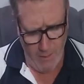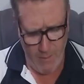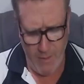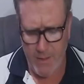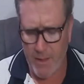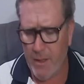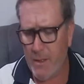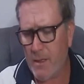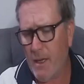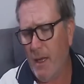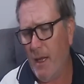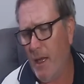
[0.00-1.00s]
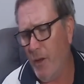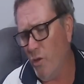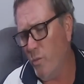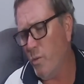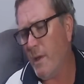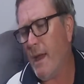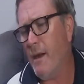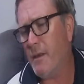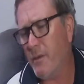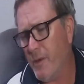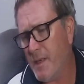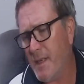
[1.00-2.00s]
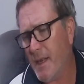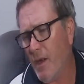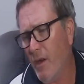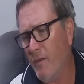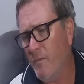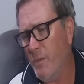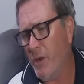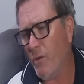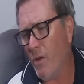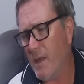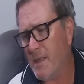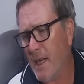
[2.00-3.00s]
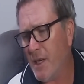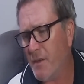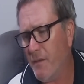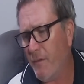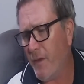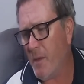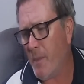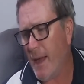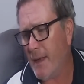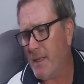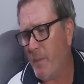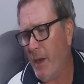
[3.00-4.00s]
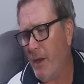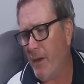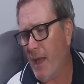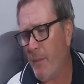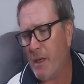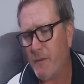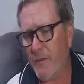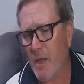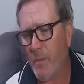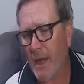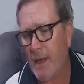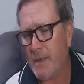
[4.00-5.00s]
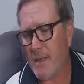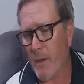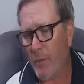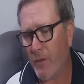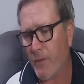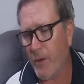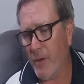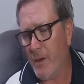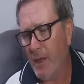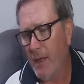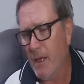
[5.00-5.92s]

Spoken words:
This is a normal characteristic of mineralization feedback, depending on how much feedback is coming through.